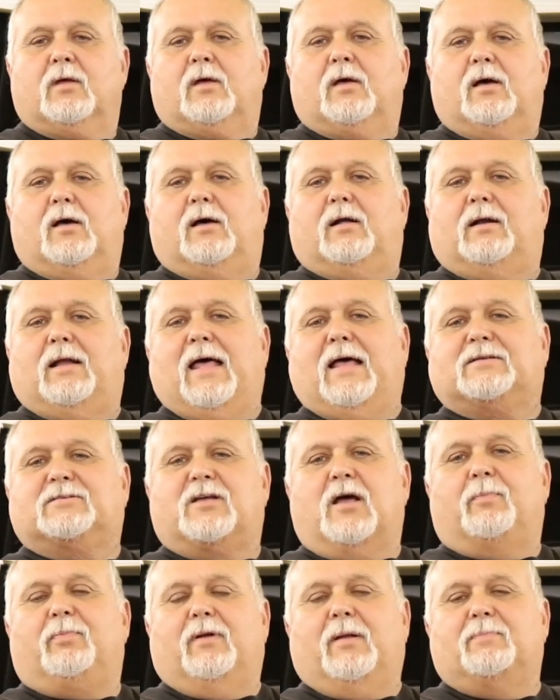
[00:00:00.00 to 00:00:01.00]
Last
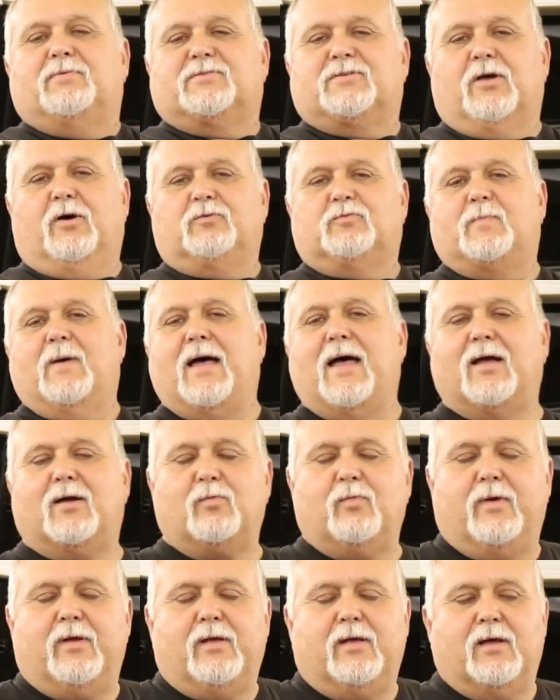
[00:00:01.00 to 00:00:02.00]
couple episodes back
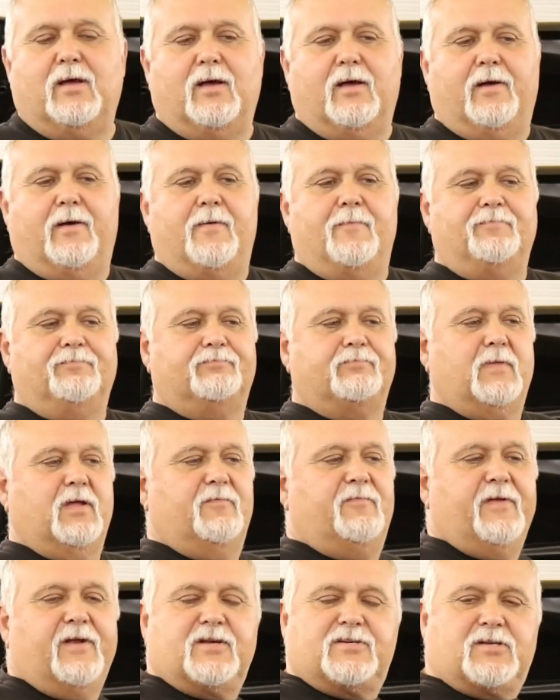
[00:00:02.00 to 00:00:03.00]
we
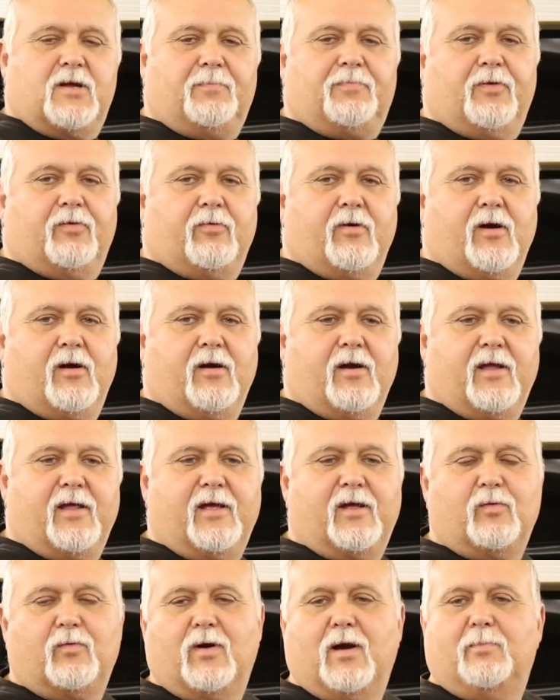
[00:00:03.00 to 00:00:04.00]
finished up the rear
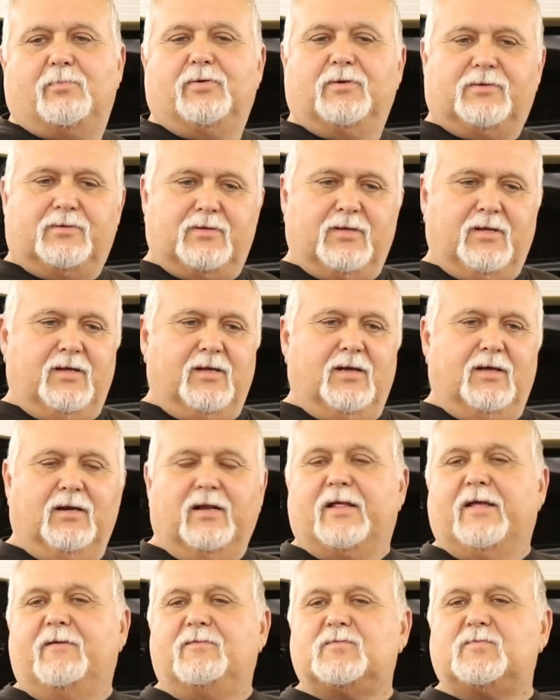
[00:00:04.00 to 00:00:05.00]
end where I put the
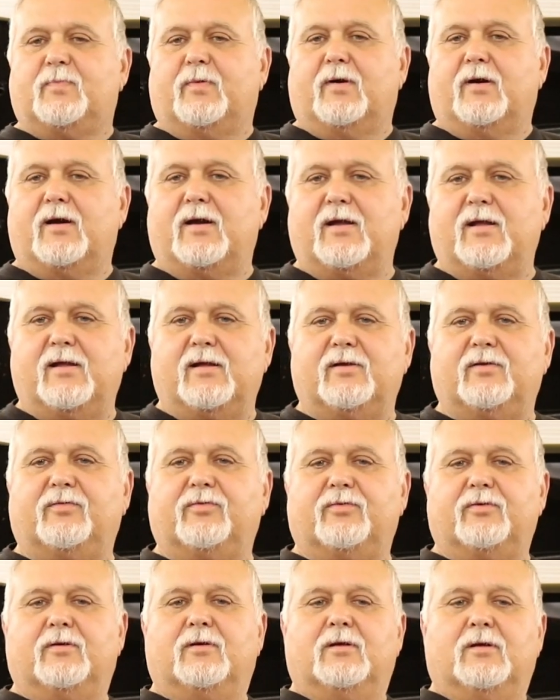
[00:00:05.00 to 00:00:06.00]
leaf
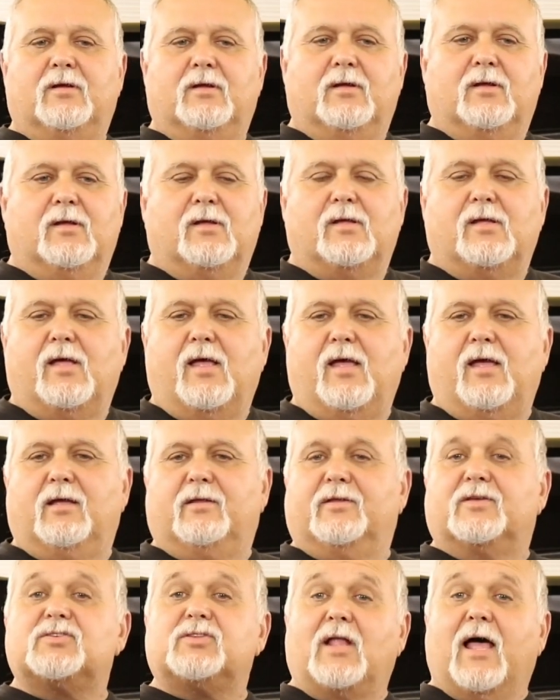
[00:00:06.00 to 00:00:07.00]
springs
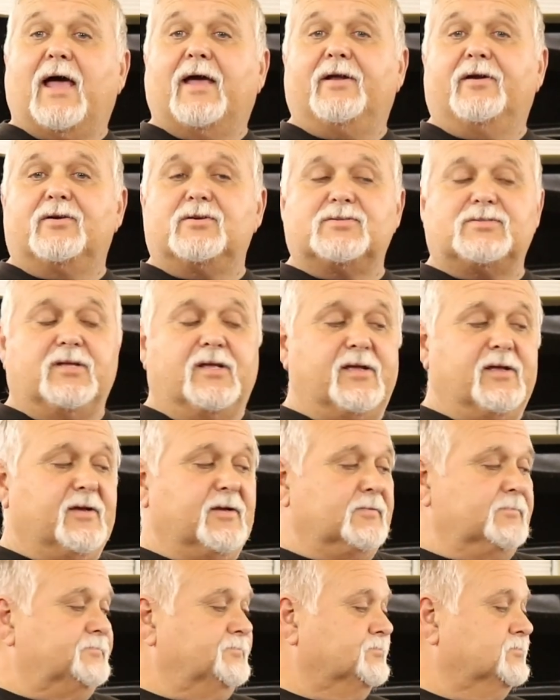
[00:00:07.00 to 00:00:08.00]
and the sliders
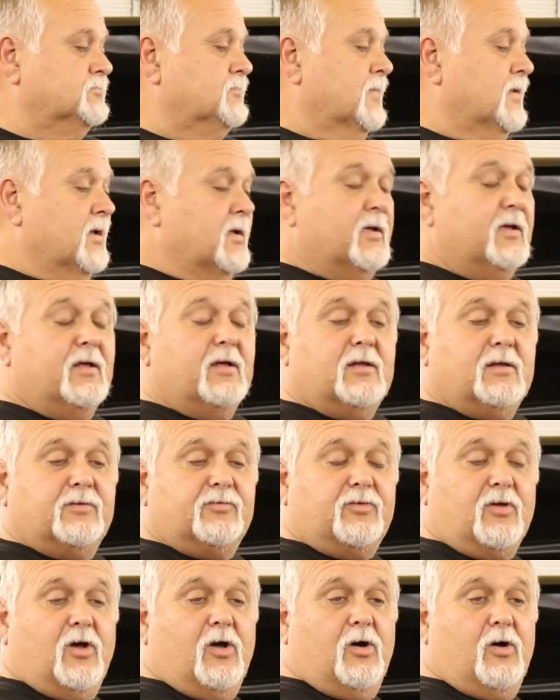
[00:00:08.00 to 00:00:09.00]
in.
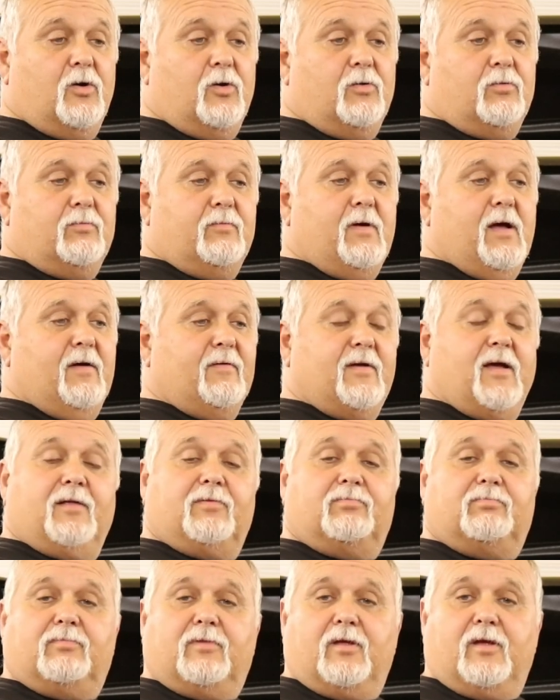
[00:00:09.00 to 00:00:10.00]
So I've
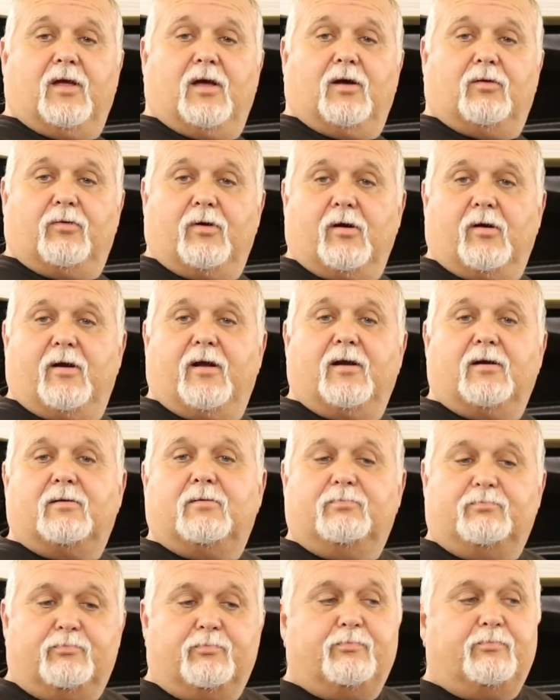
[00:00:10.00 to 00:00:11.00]
got the rear
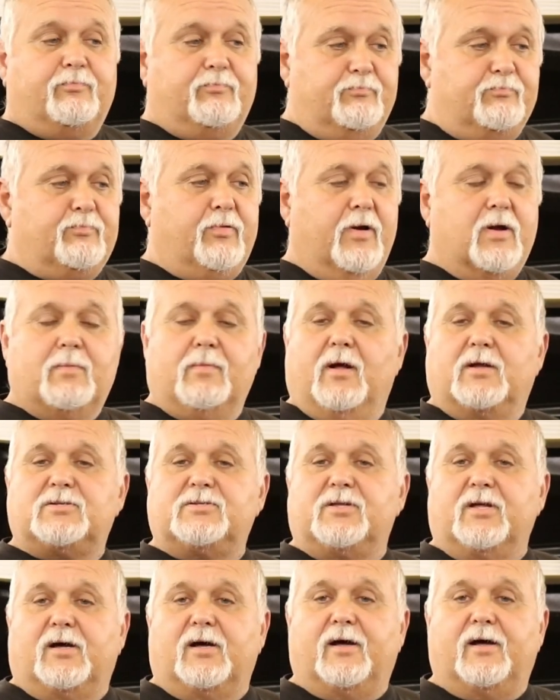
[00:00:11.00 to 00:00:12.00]
end pretty much
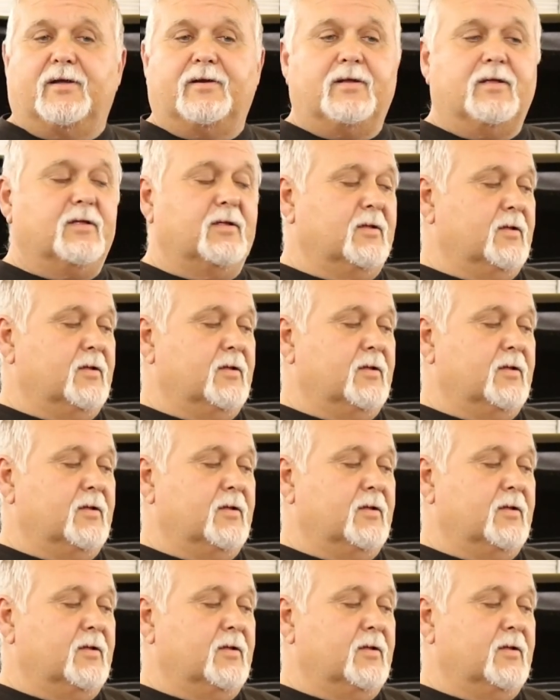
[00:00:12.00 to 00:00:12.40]
done.